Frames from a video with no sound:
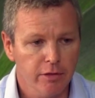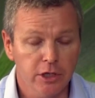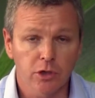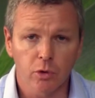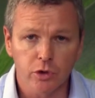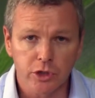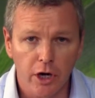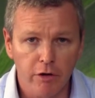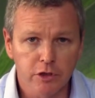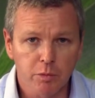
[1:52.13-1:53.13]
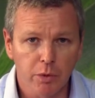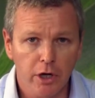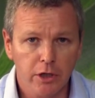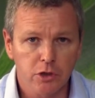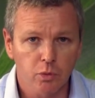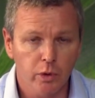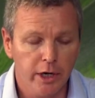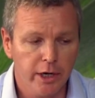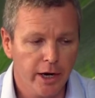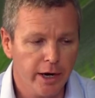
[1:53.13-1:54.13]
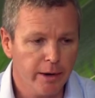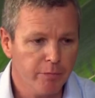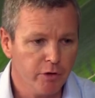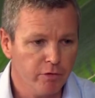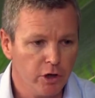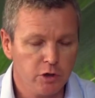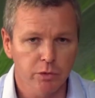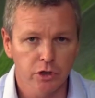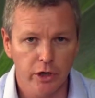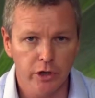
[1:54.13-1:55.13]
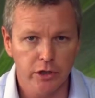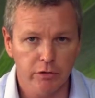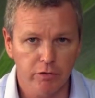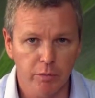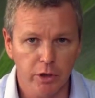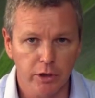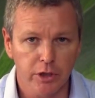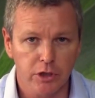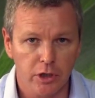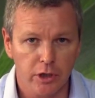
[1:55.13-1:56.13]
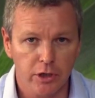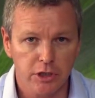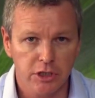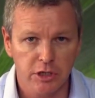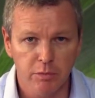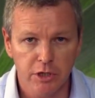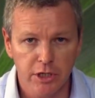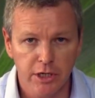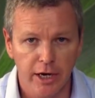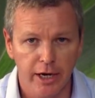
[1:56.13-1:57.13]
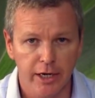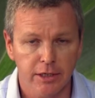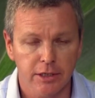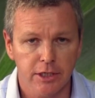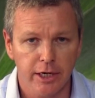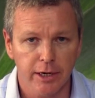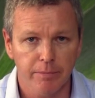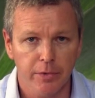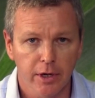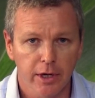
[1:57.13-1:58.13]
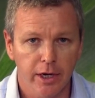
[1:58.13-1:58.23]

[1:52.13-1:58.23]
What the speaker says: These are also office blocks where the vast majority of the buildings are CBD and